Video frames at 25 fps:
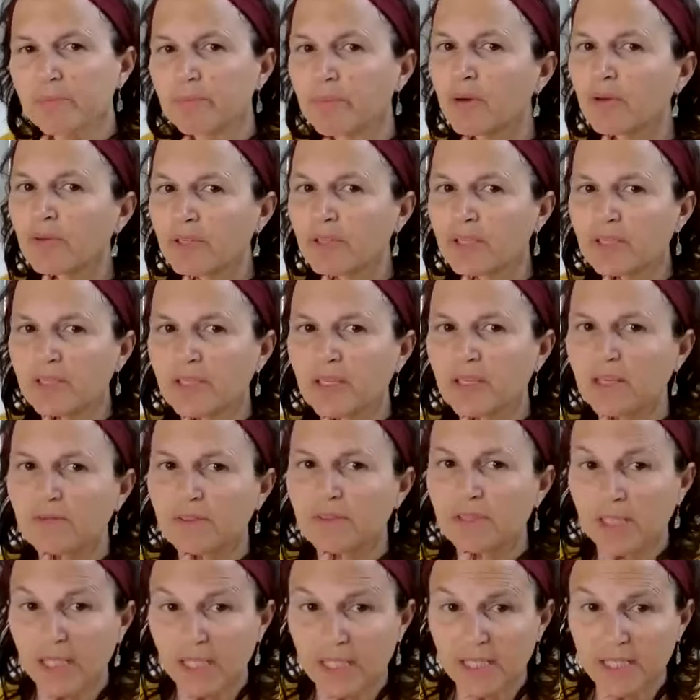positive
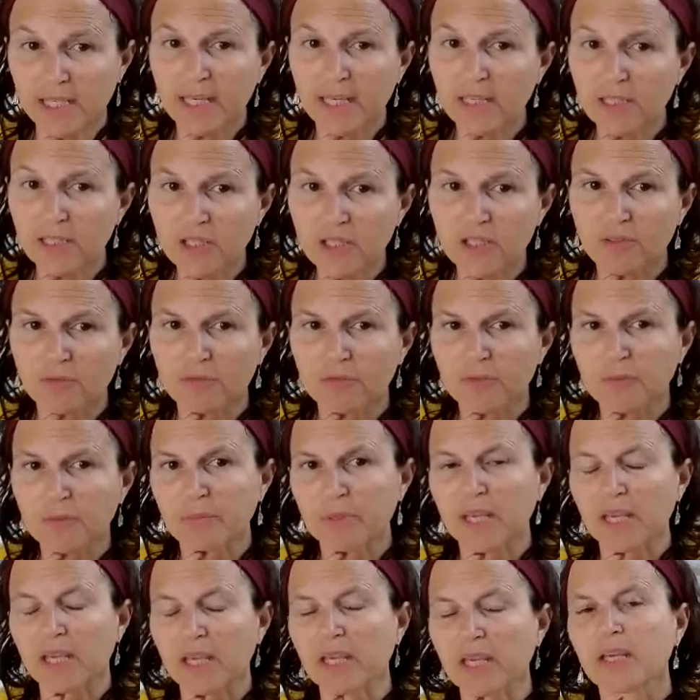distinction for
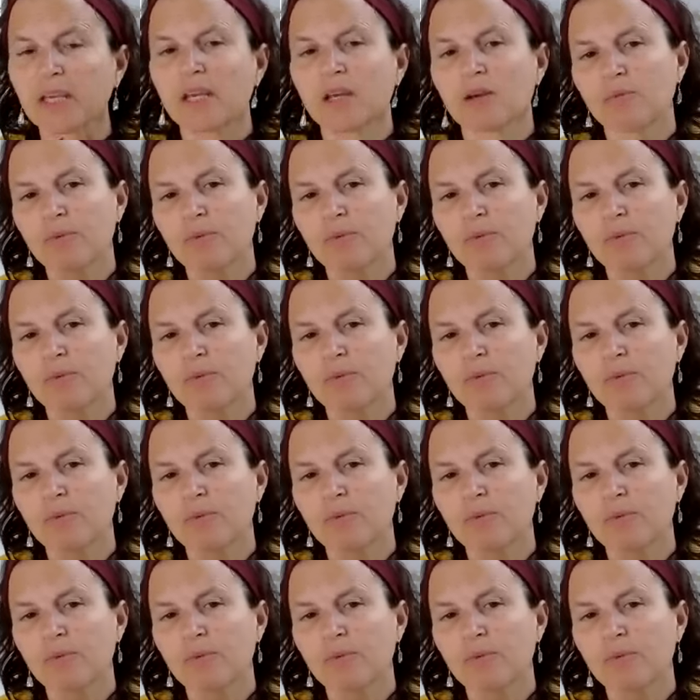me